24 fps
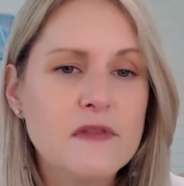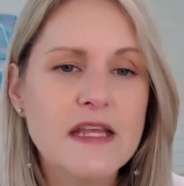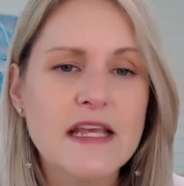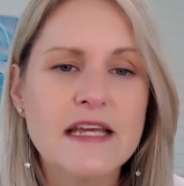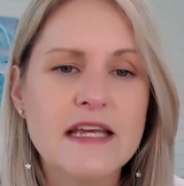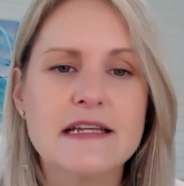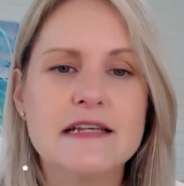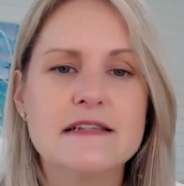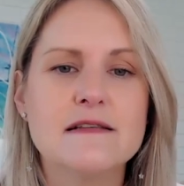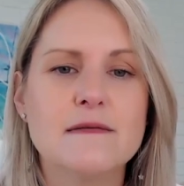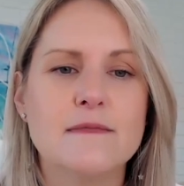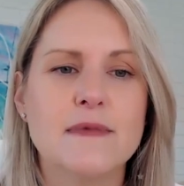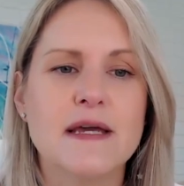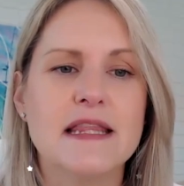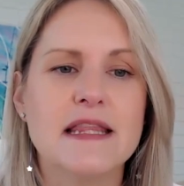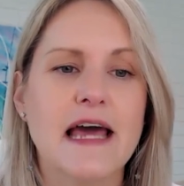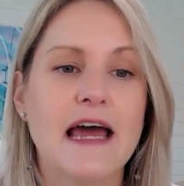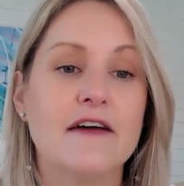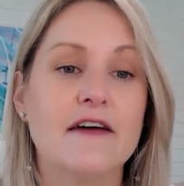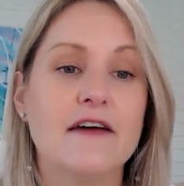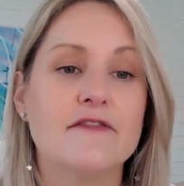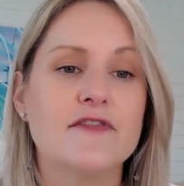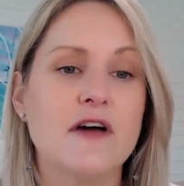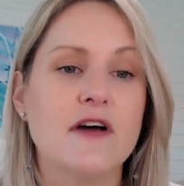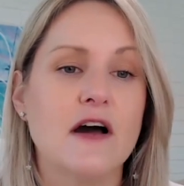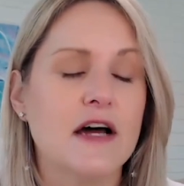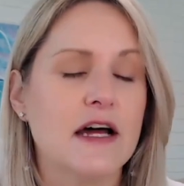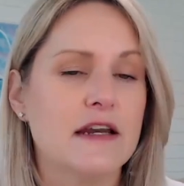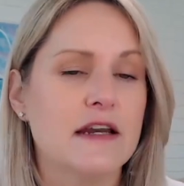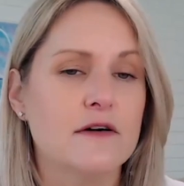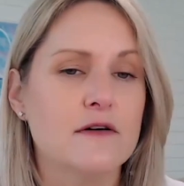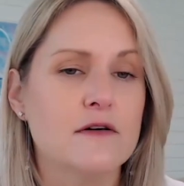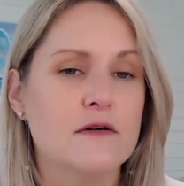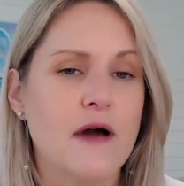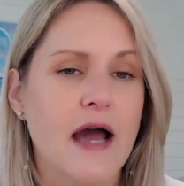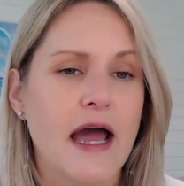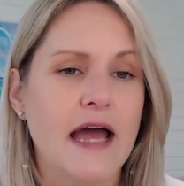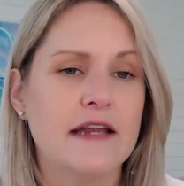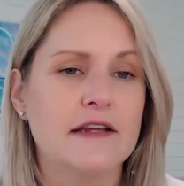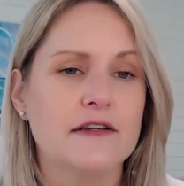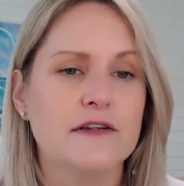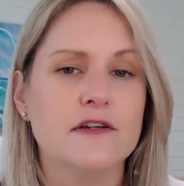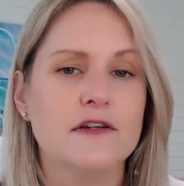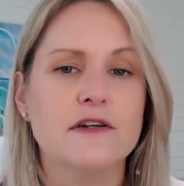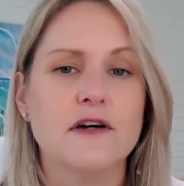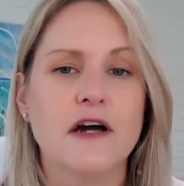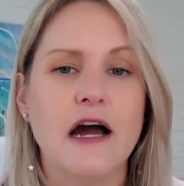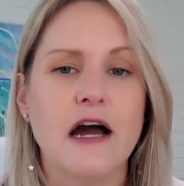It doesn't mean that at all. And you know,